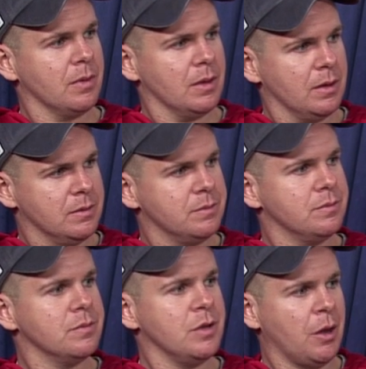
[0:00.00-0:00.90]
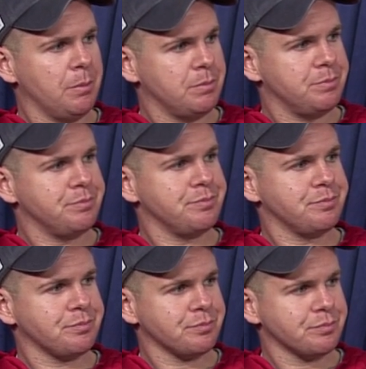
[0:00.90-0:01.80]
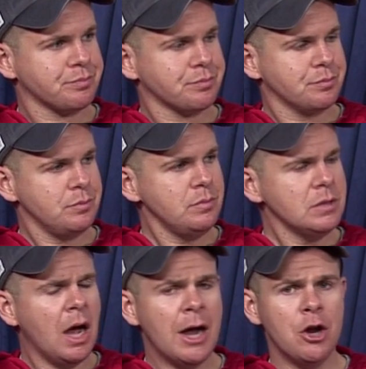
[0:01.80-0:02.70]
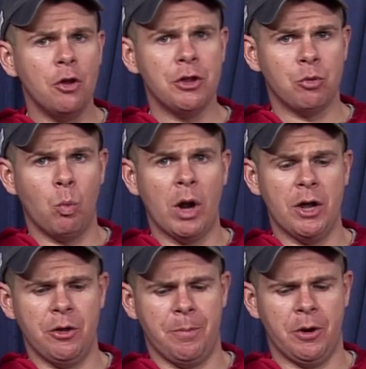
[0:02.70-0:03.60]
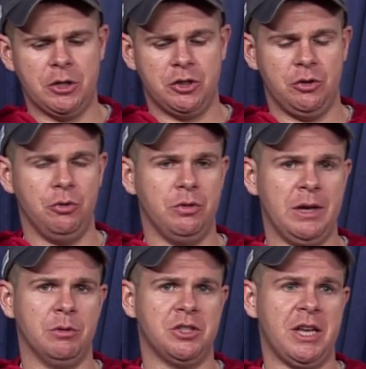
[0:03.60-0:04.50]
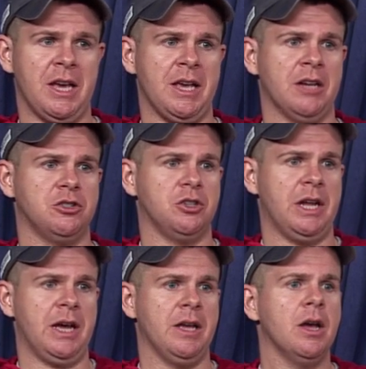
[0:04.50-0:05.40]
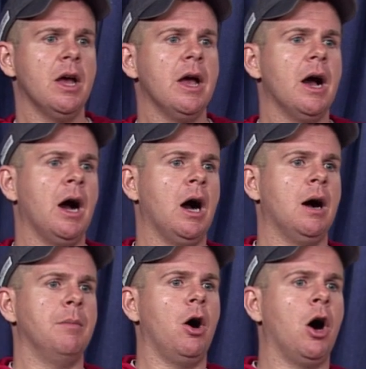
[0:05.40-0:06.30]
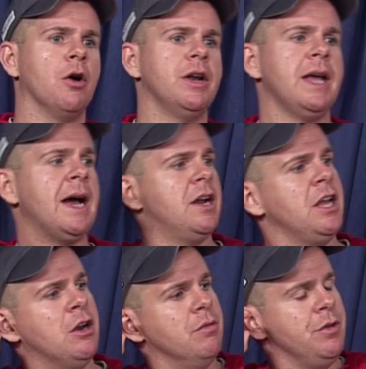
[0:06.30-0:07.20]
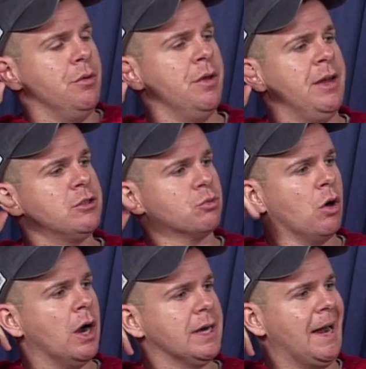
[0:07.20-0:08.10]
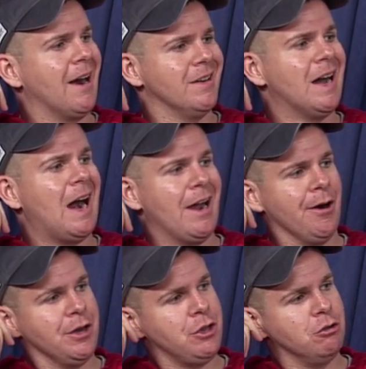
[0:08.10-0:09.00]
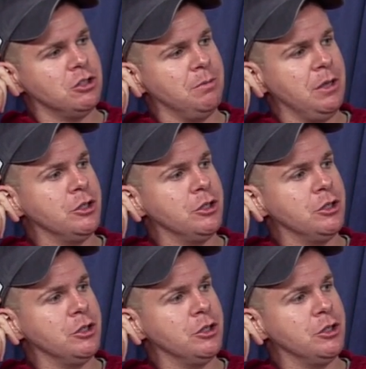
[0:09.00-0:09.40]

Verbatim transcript: available, so I couldn't really... I know there's one other person who they were saying yesterday already had an interview, and that's Ron Gardenhire. He used to be the